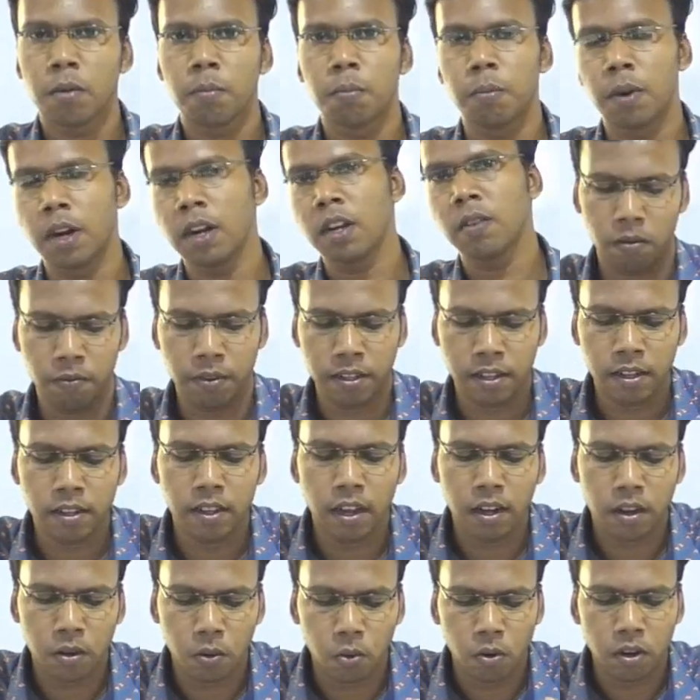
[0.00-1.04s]
But within
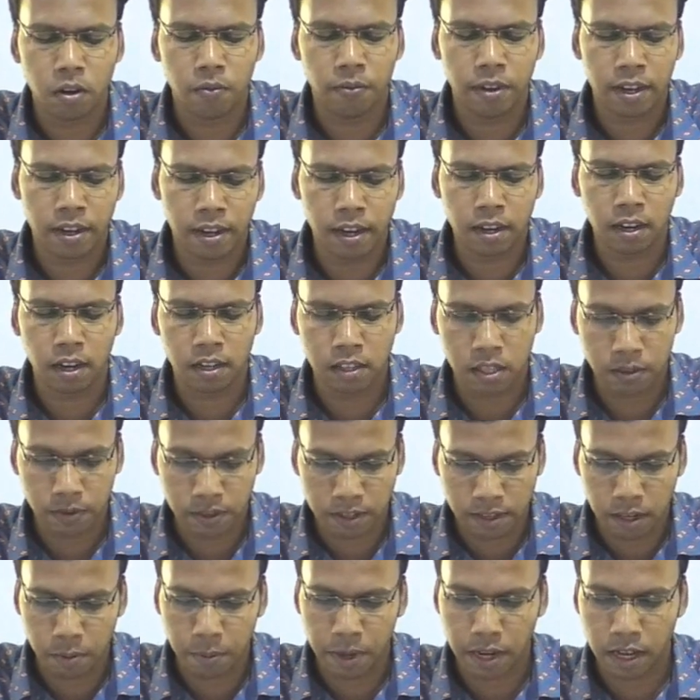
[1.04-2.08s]
that role, wetland
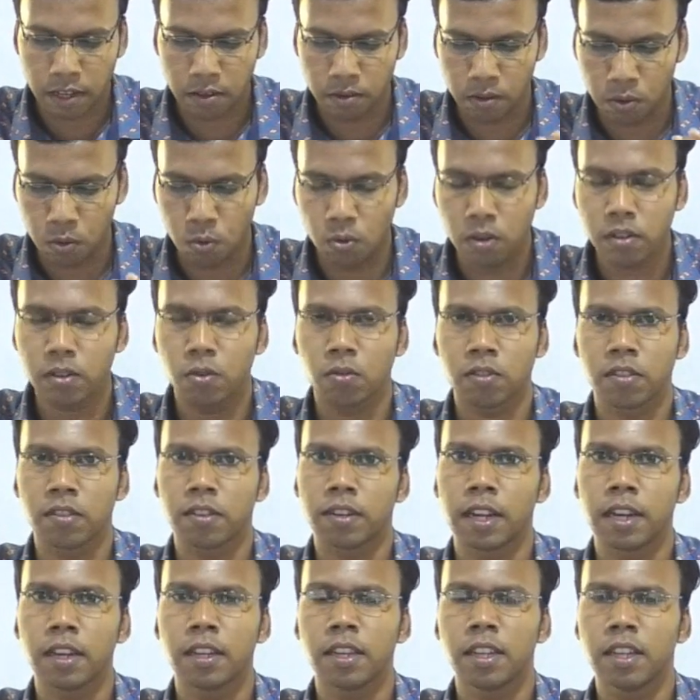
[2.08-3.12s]
conservation and management role
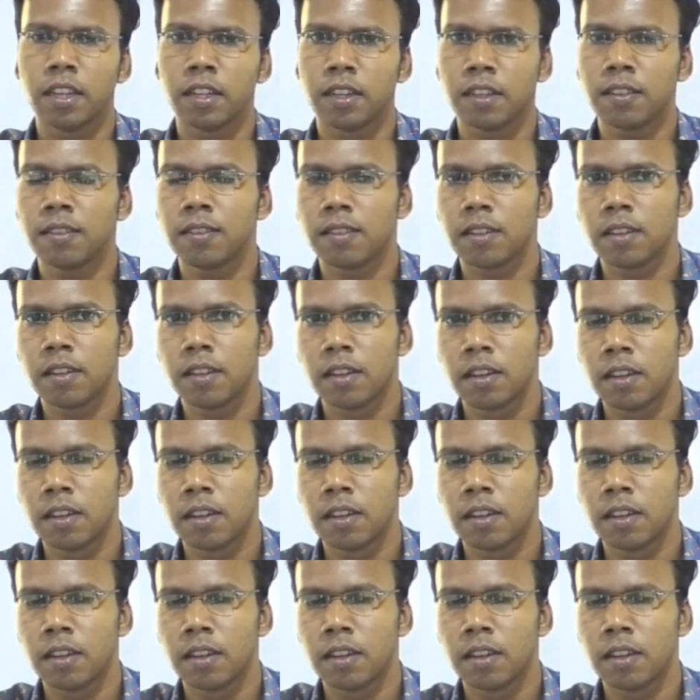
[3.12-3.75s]
2010, it is